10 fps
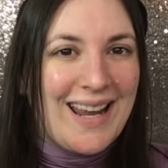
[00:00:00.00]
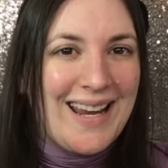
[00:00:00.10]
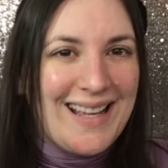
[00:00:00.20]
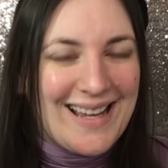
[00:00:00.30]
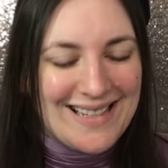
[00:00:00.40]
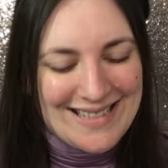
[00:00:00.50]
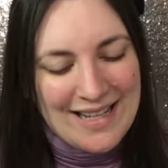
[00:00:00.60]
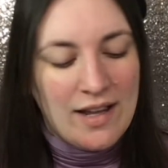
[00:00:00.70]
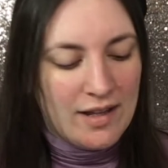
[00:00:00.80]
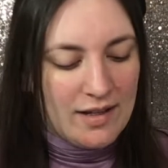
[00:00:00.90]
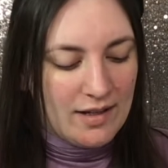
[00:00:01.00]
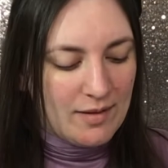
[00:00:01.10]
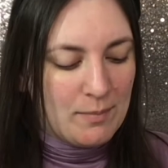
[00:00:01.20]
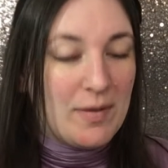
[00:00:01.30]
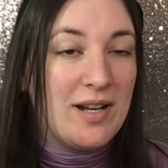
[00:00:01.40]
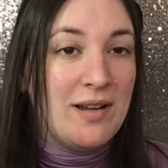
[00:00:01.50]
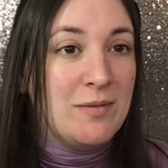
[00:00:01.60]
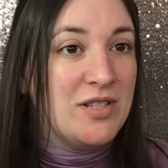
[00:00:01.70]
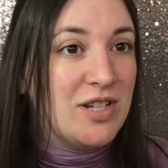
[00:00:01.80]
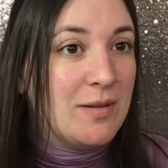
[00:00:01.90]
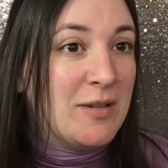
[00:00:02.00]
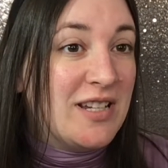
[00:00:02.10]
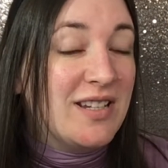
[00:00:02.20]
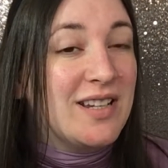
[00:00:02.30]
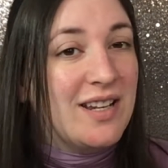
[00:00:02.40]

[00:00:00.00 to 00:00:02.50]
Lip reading: Hey guys, my name is Jamie